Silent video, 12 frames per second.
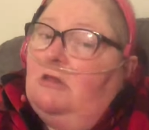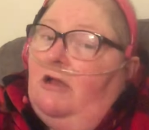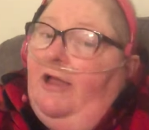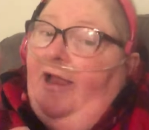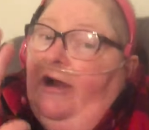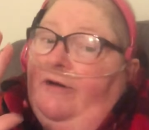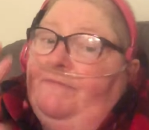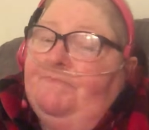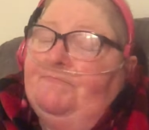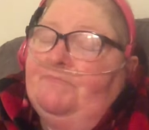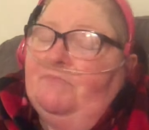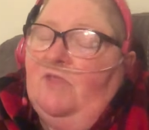hair,
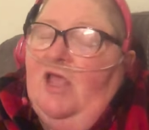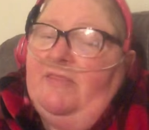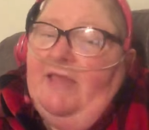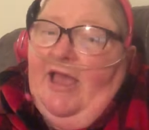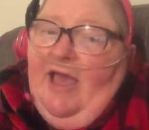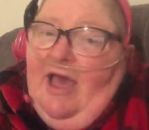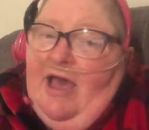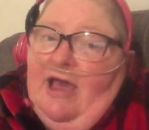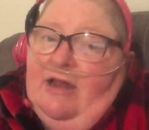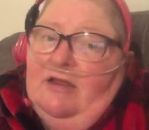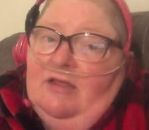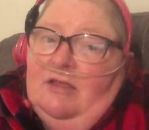and they
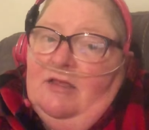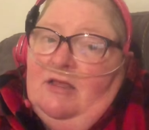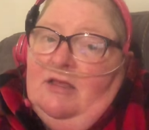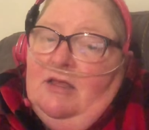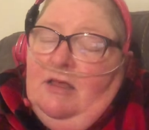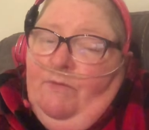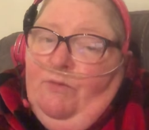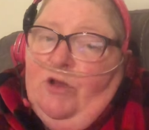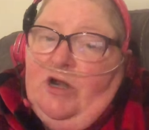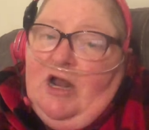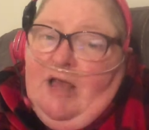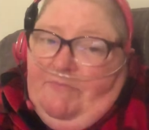had put
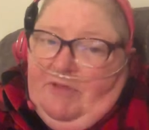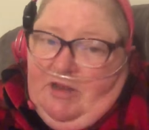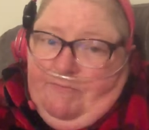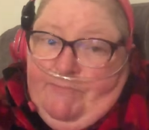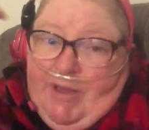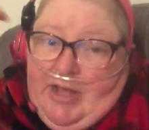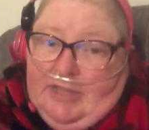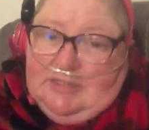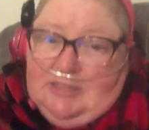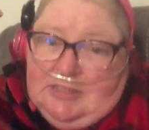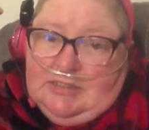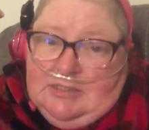it up in
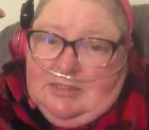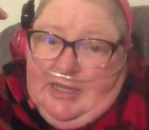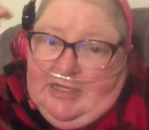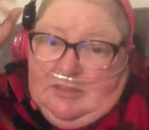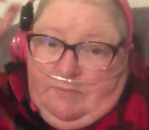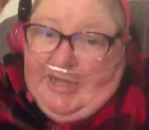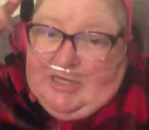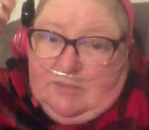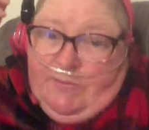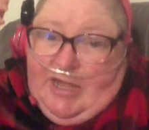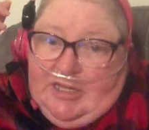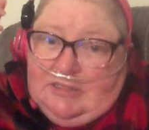buns, like space
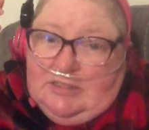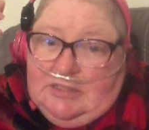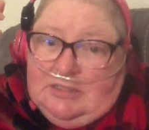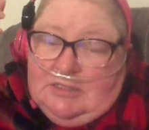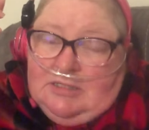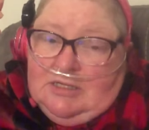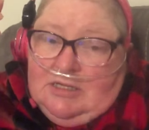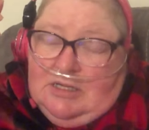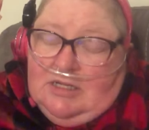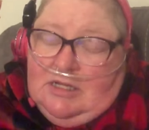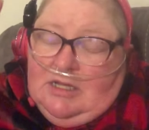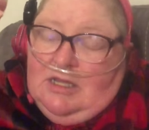buns.
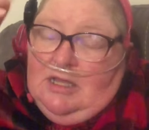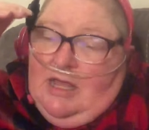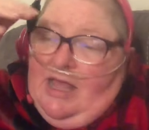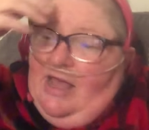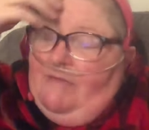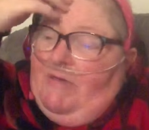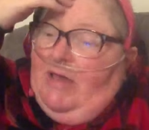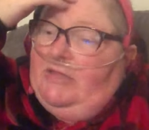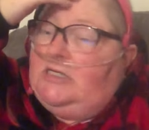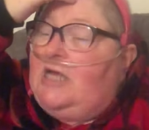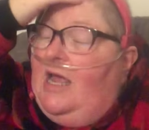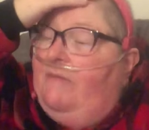And by
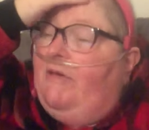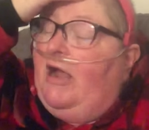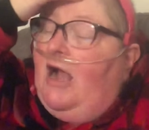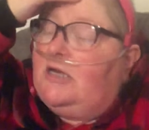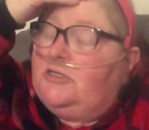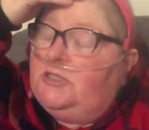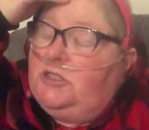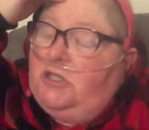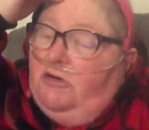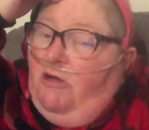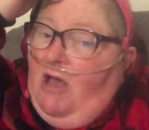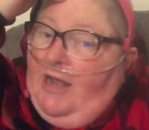the time I got to
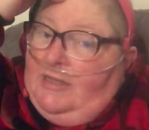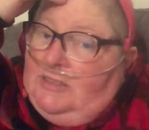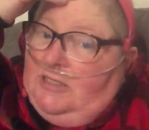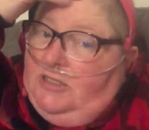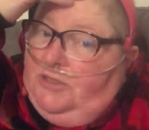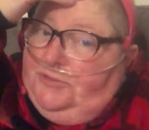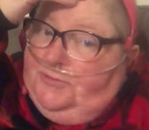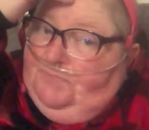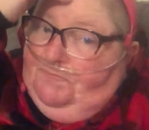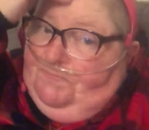general ICU,